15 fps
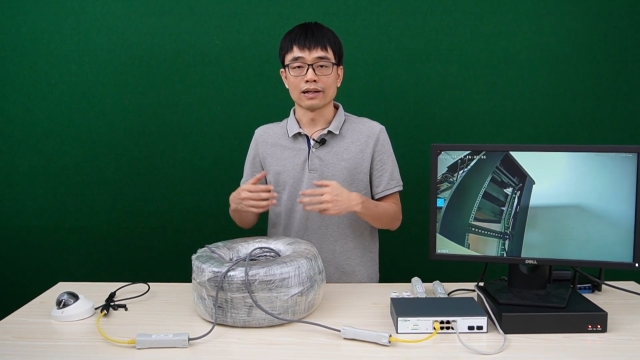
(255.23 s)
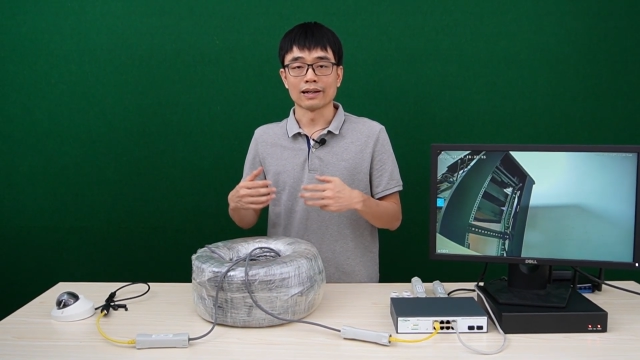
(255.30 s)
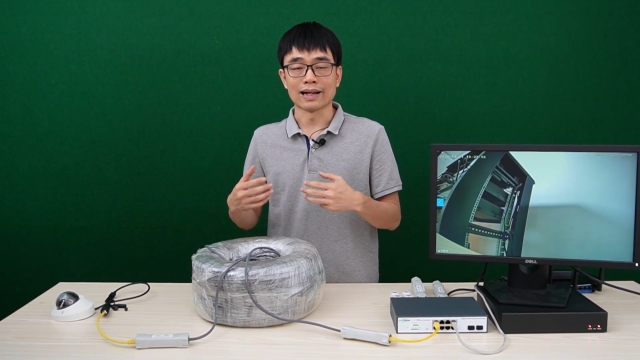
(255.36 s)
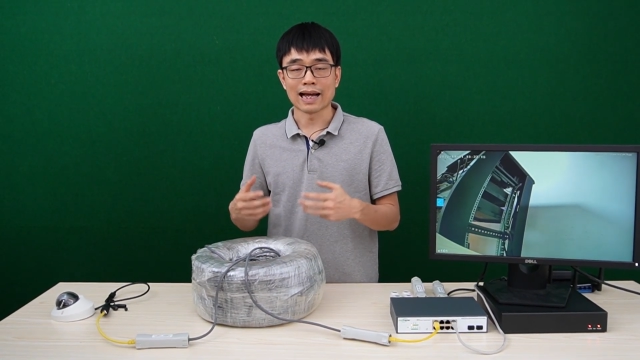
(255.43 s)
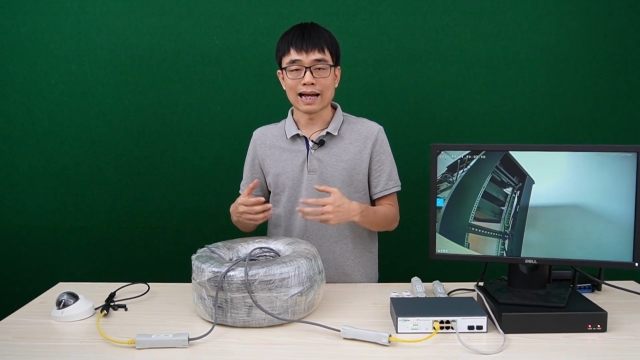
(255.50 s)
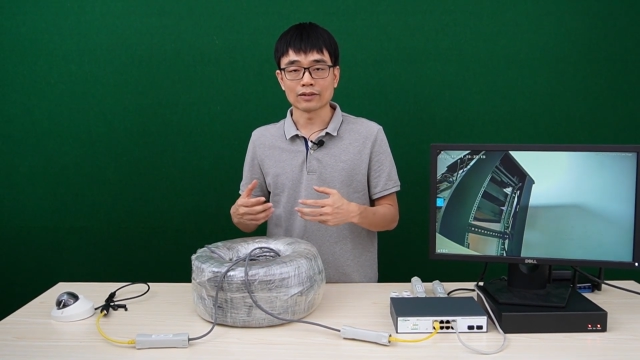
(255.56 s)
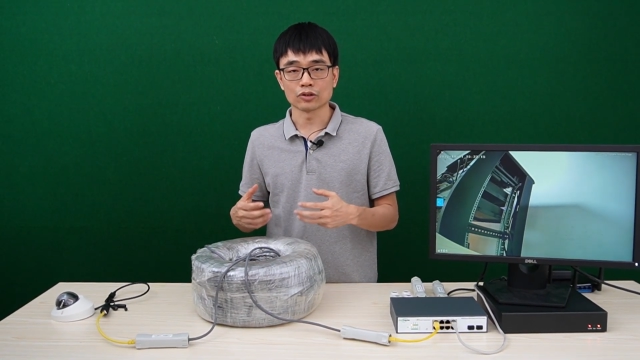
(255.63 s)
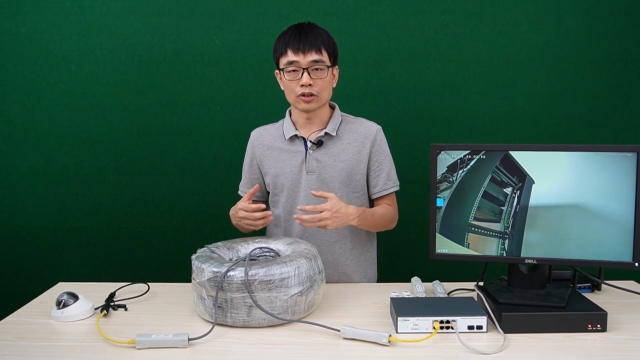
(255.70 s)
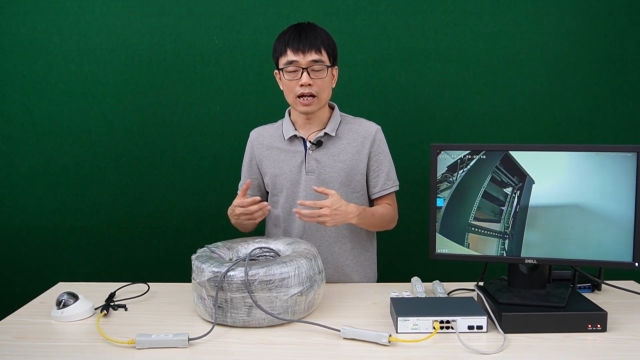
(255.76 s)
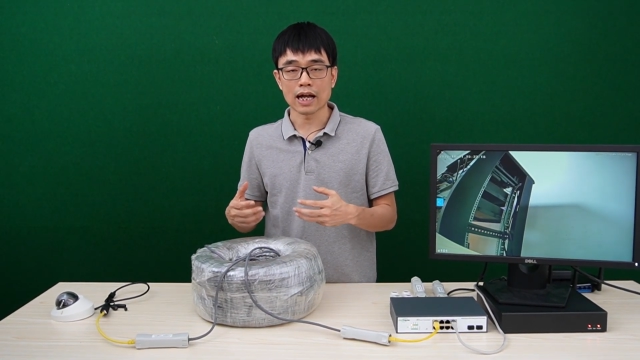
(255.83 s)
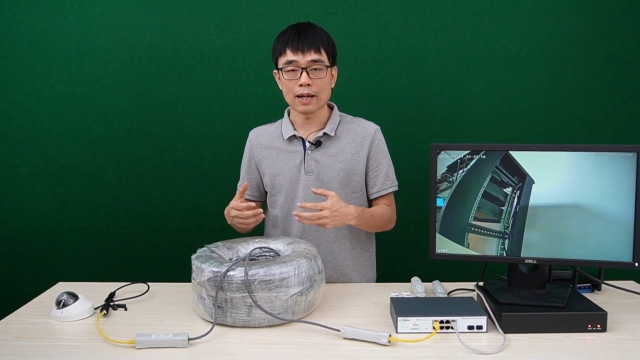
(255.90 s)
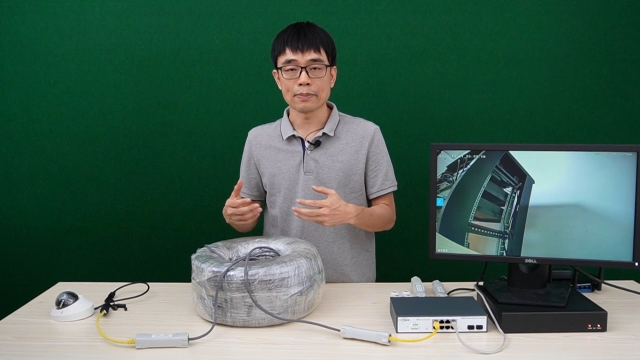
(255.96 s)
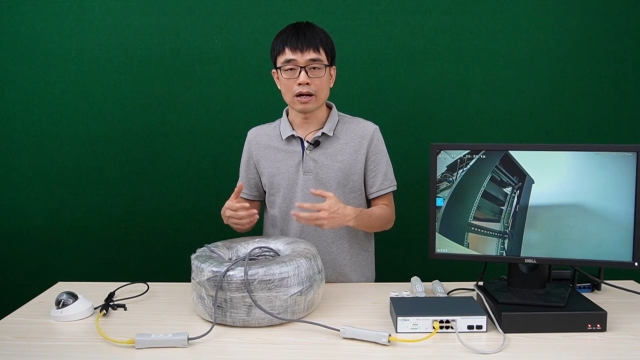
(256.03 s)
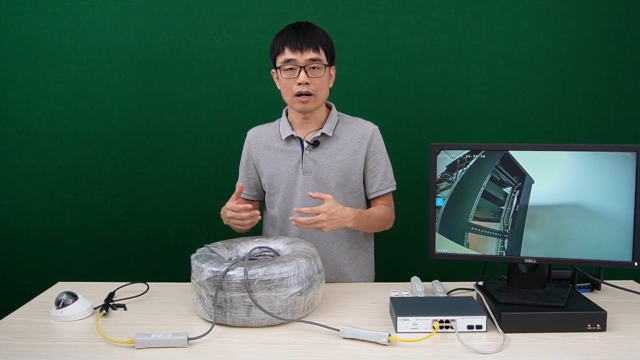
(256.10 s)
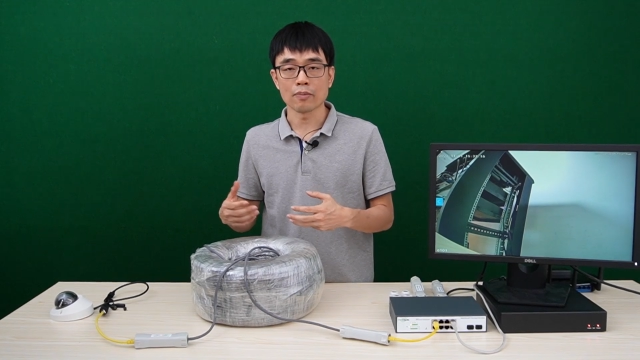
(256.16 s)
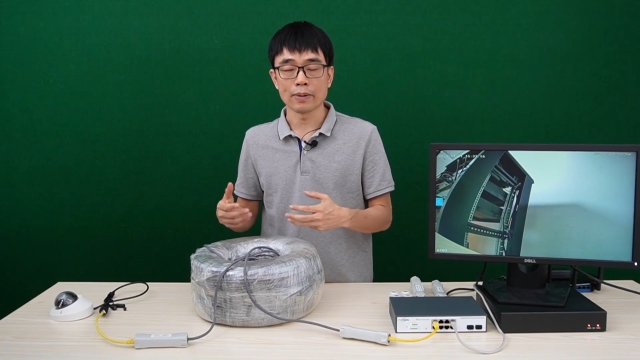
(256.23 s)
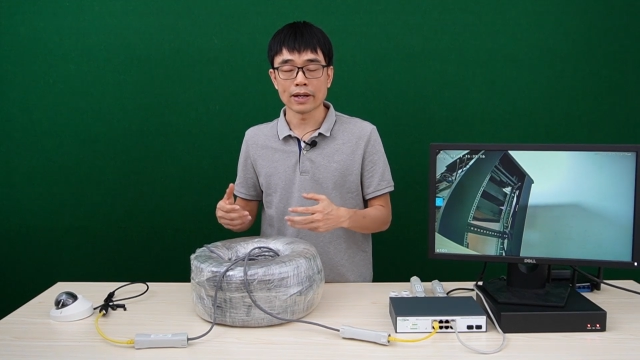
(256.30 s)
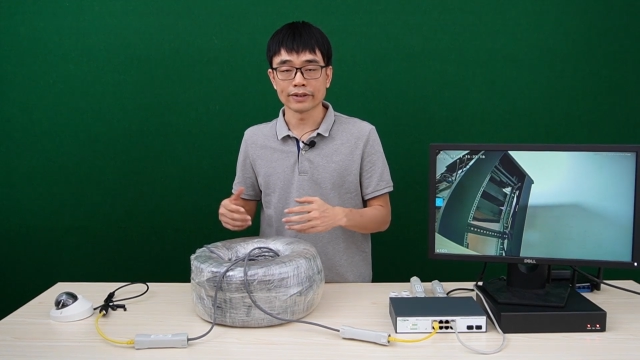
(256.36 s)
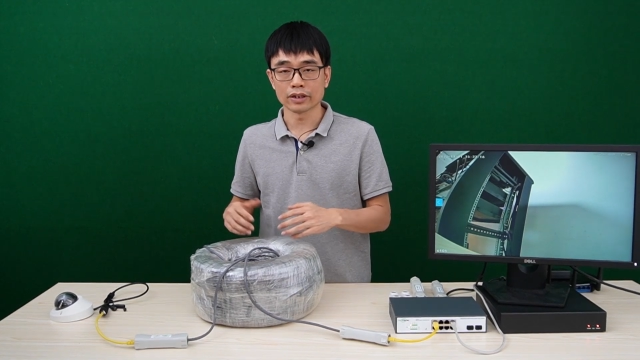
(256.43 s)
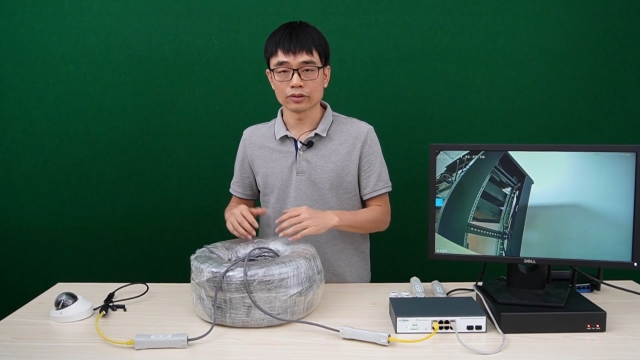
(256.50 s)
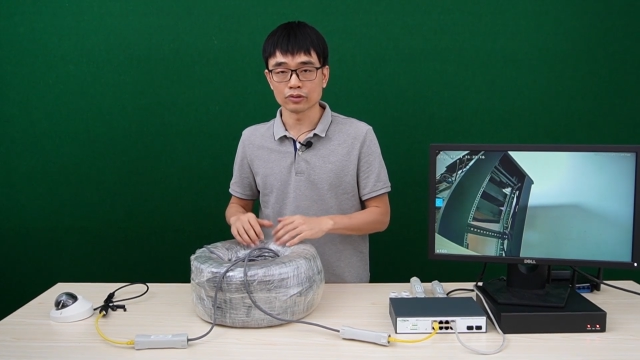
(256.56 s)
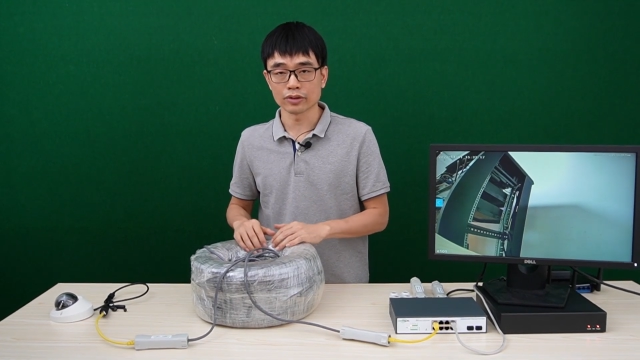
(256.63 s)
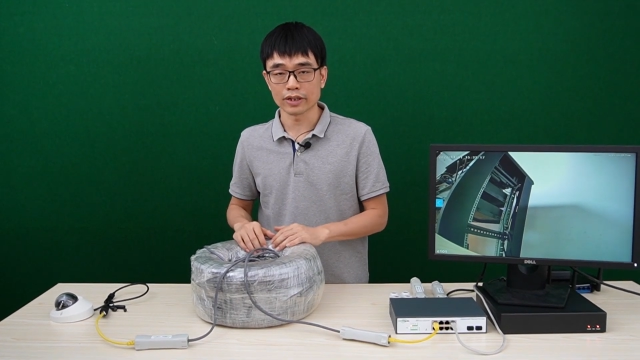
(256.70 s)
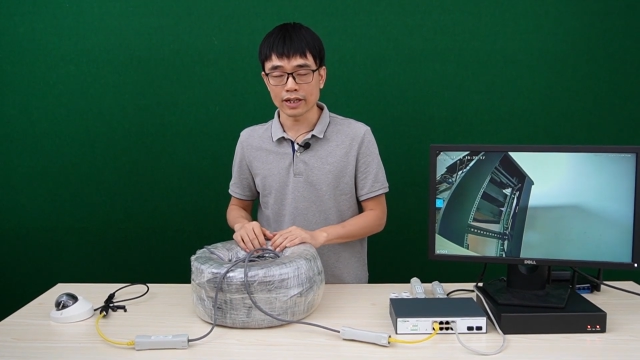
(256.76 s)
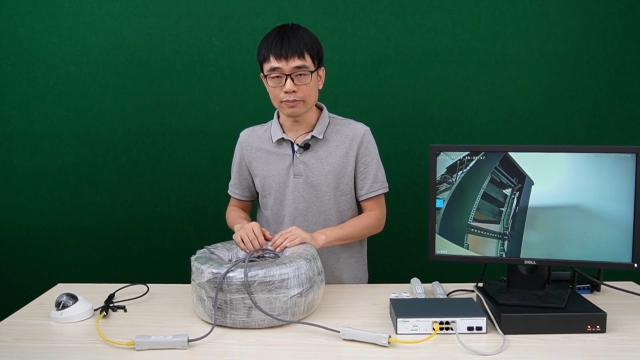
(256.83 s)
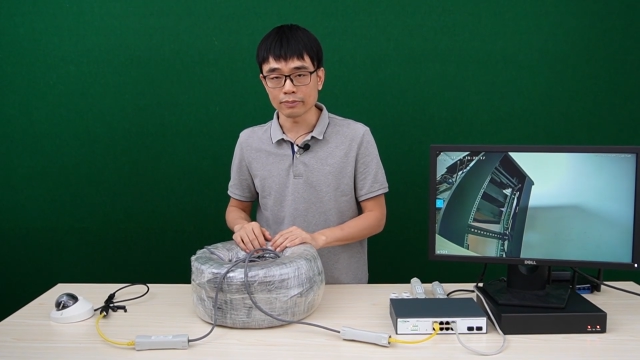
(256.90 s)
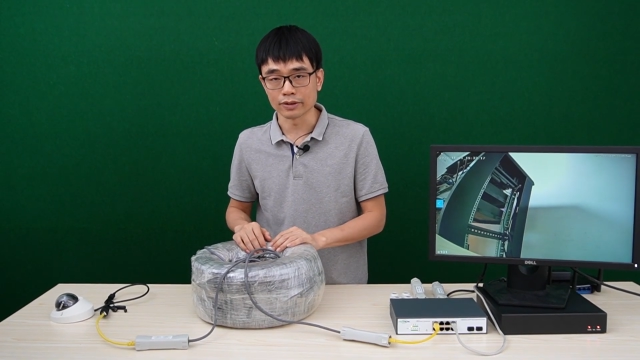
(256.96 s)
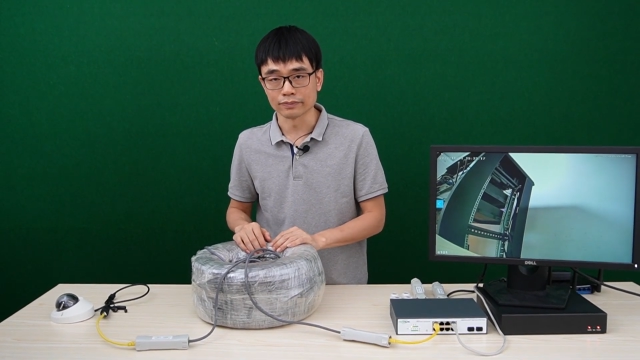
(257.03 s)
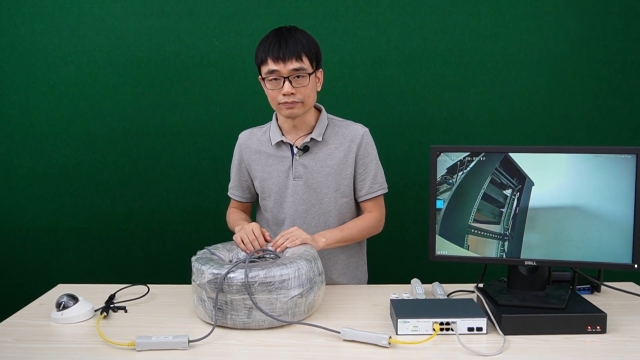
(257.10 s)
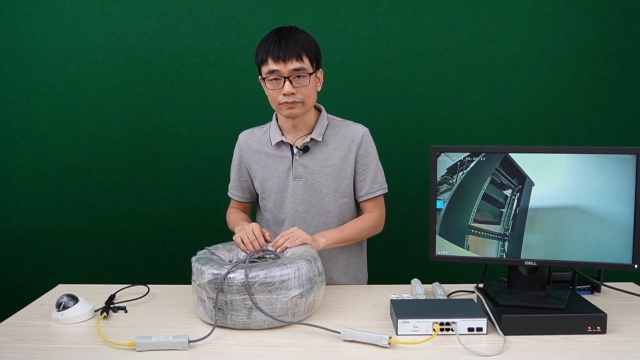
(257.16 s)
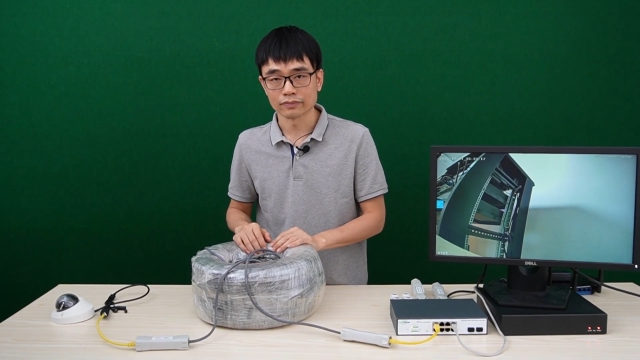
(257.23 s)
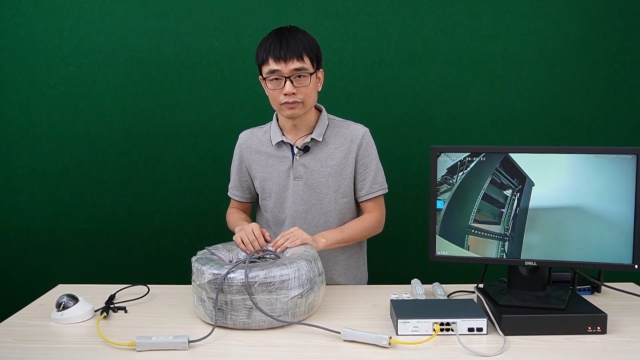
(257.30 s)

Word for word: large high power pan-tilt zoom camera?